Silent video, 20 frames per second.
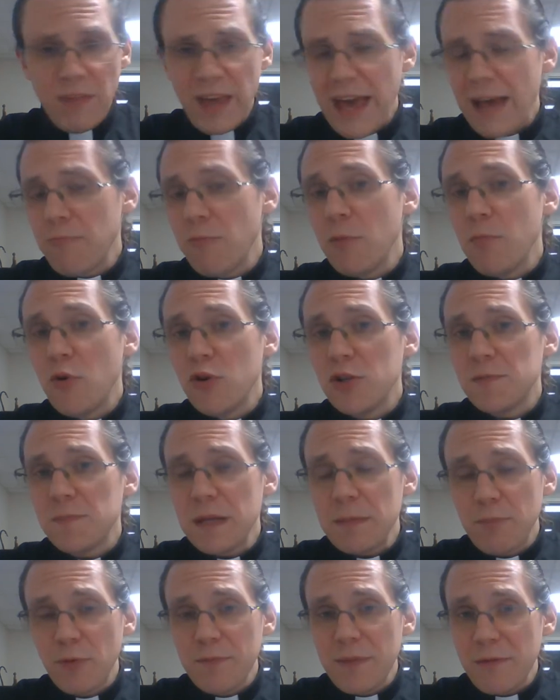and what most
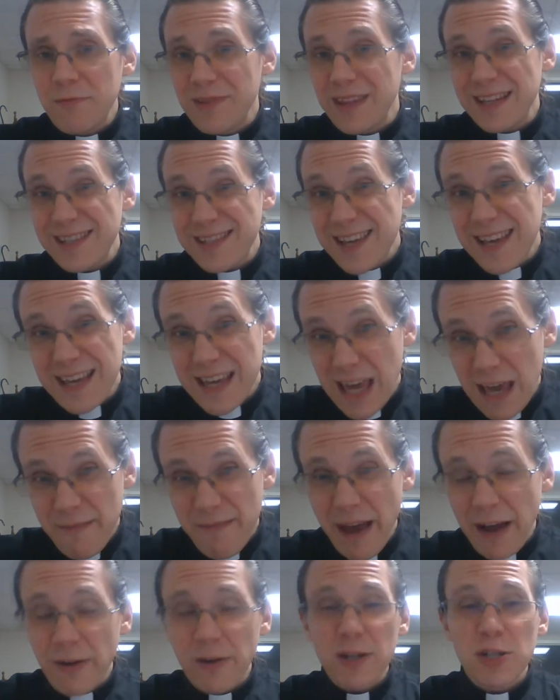people mean when they say gay
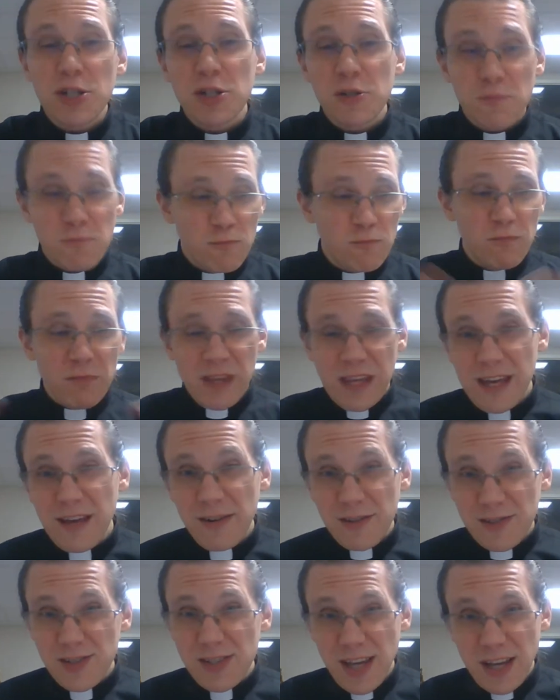marriage. The
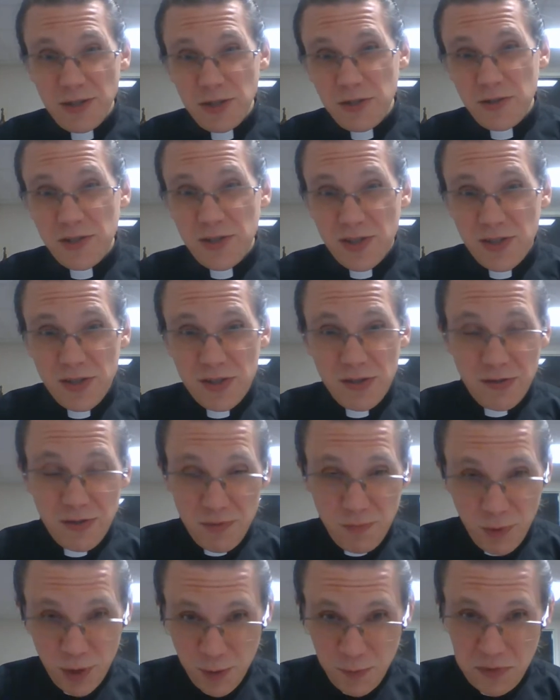ELCA chooses to use
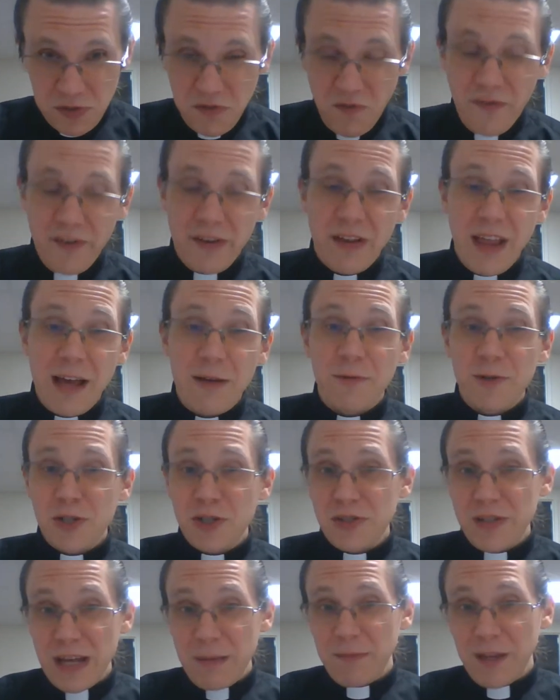more specific
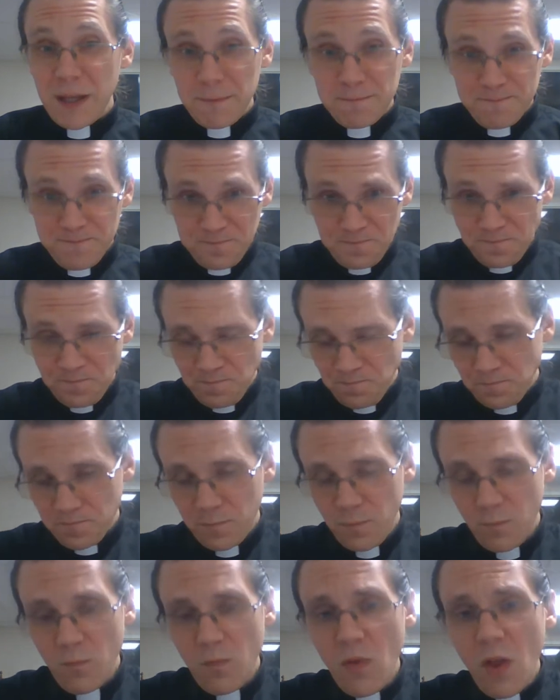language, namely
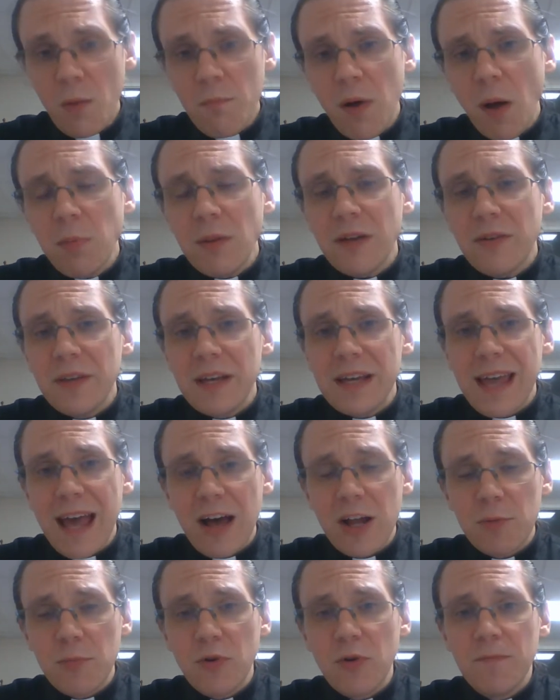publicly
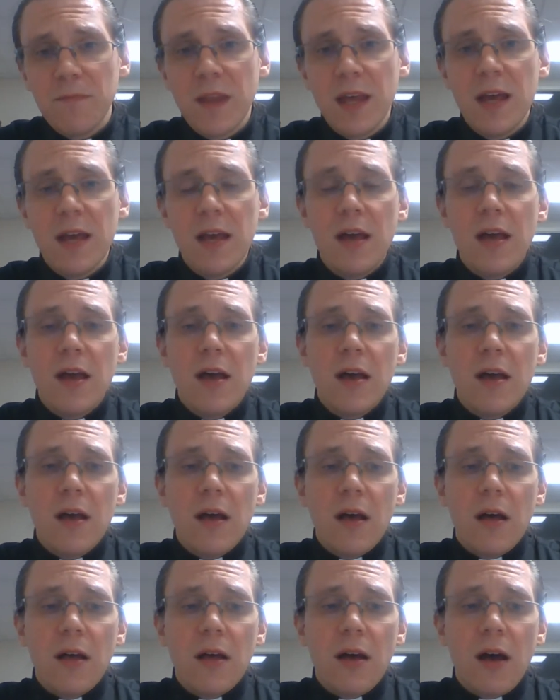accountable,
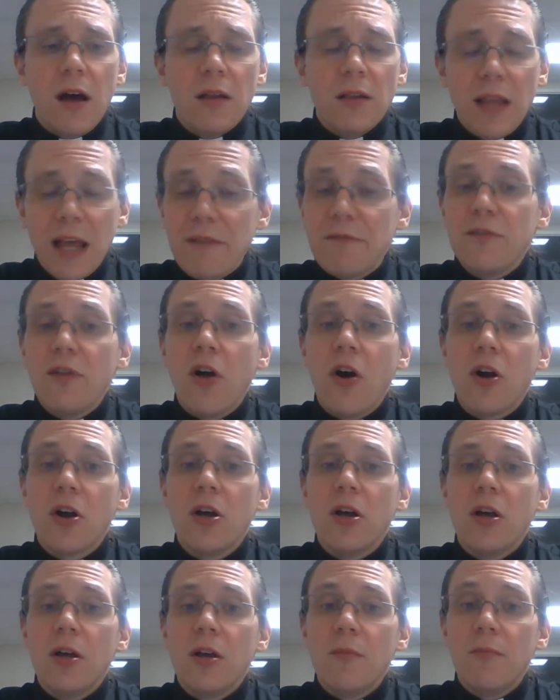lifelong,
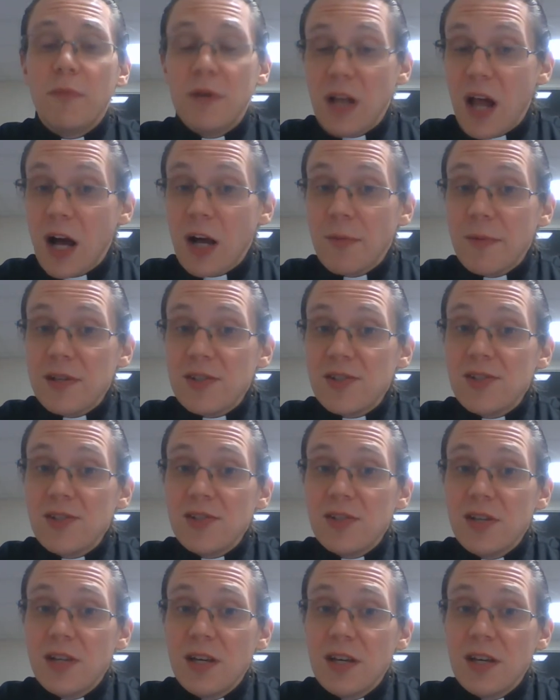monogamous,